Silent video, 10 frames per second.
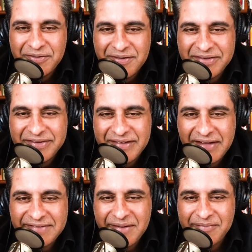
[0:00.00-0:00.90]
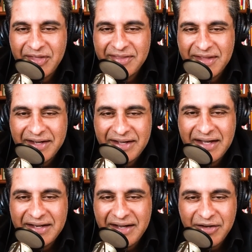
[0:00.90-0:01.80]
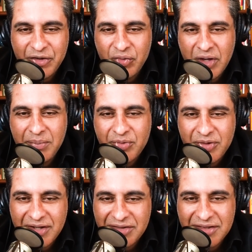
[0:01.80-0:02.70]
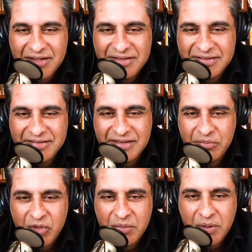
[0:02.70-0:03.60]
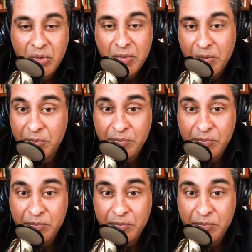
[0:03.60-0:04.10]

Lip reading: This is not something that, again, I grew up with, and it didn't seem like people,